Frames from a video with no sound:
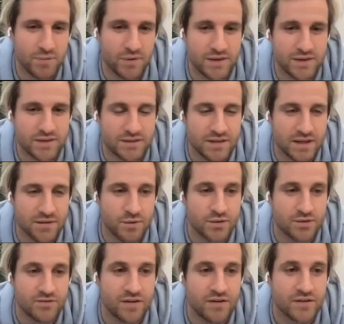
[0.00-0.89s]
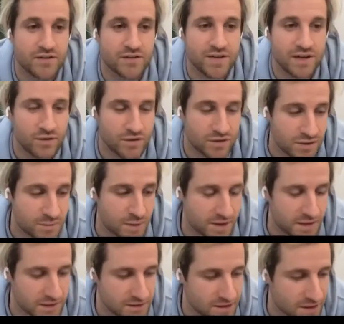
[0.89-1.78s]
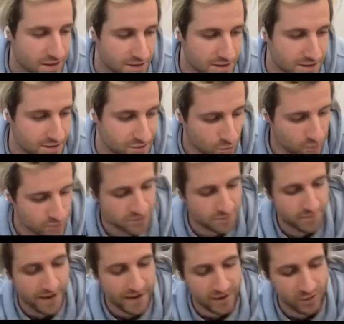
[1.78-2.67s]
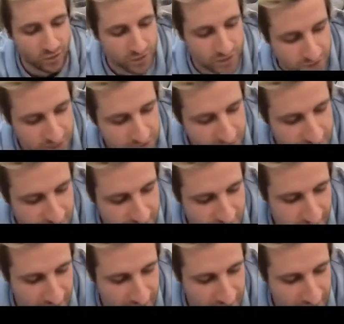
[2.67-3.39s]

but it was very stereotypically targeted towards a male audience.